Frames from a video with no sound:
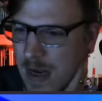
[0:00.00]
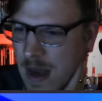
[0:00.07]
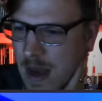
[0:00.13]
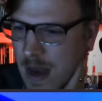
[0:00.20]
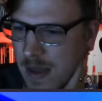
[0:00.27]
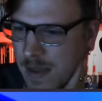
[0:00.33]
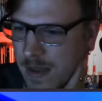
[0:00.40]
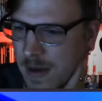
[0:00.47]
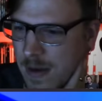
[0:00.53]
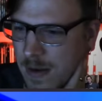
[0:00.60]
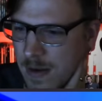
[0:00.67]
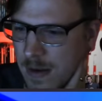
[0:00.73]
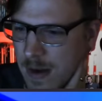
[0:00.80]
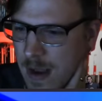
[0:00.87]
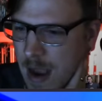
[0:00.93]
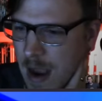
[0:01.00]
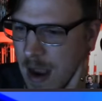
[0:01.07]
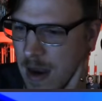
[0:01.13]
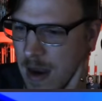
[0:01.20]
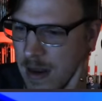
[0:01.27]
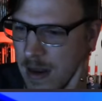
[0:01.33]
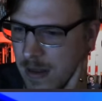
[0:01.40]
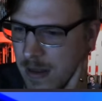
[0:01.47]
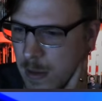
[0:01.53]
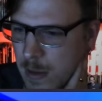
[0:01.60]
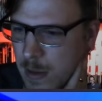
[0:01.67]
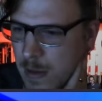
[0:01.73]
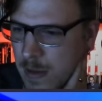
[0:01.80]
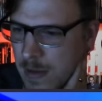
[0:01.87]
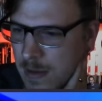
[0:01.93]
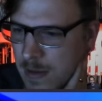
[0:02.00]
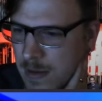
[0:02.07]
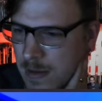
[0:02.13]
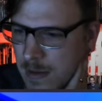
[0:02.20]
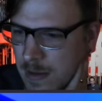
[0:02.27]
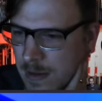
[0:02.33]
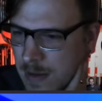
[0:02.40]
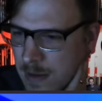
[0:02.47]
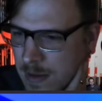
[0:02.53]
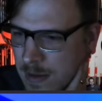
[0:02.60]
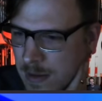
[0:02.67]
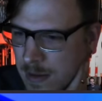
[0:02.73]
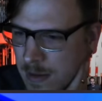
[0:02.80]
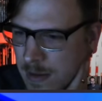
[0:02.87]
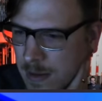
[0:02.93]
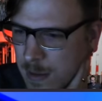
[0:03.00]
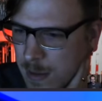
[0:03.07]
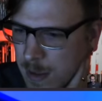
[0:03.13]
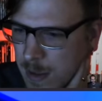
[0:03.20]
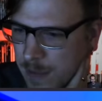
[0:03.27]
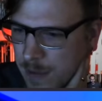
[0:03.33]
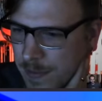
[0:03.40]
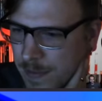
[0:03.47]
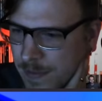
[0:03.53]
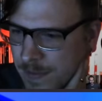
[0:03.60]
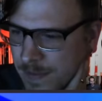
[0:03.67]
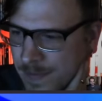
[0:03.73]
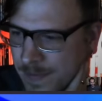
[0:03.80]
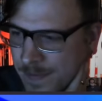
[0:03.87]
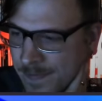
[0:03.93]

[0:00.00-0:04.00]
nothing out of this. So. Yeah,